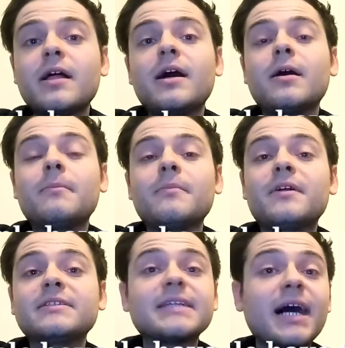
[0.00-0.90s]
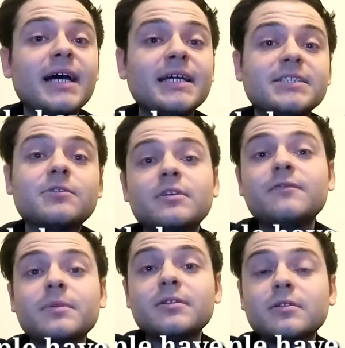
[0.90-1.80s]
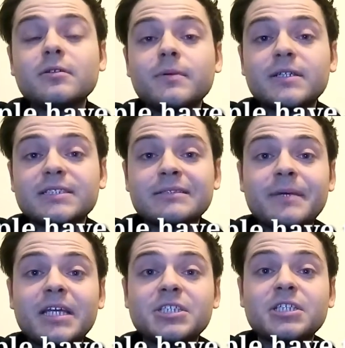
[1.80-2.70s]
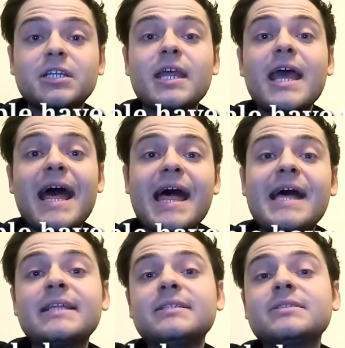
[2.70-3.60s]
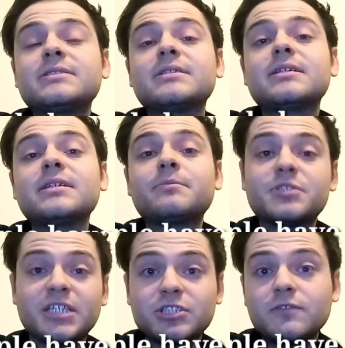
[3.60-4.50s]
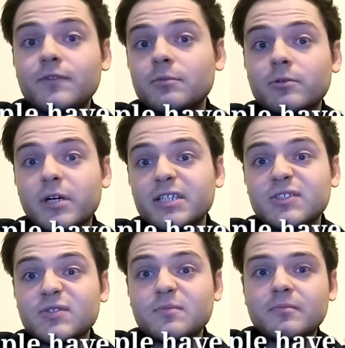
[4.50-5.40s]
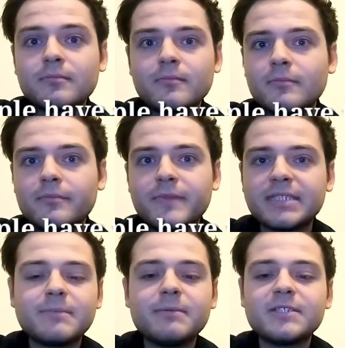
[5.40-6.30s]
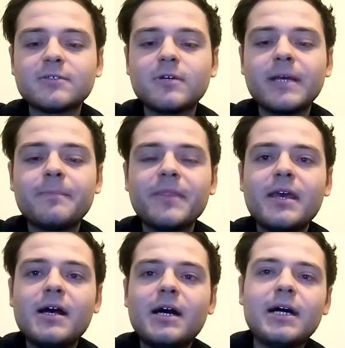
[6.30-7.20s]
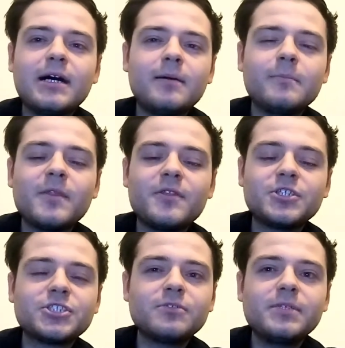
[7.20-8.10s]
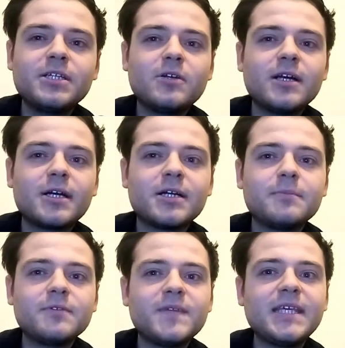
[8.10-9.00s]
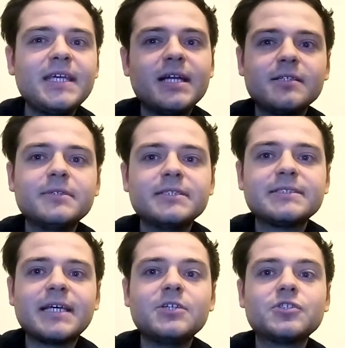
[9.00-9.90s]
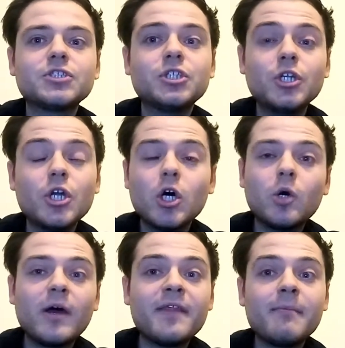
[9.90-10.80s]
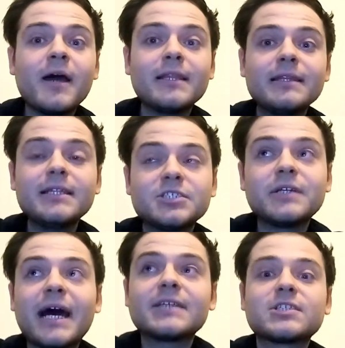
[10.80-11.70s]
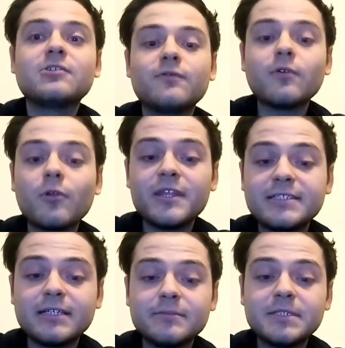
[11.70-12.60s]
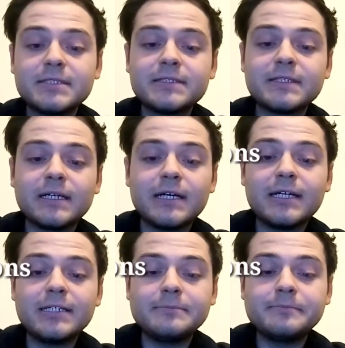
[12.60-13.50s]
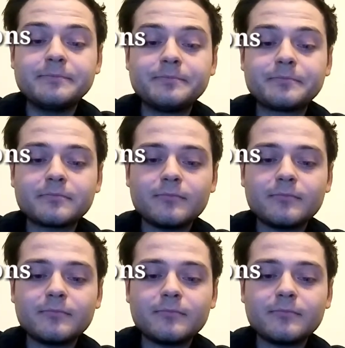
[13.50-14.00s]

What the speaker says: There is a high degree of political participation and protection of human rights. That's my basic way. There should be a couple of key elements that you should know, and they might literally ask you for these elements. There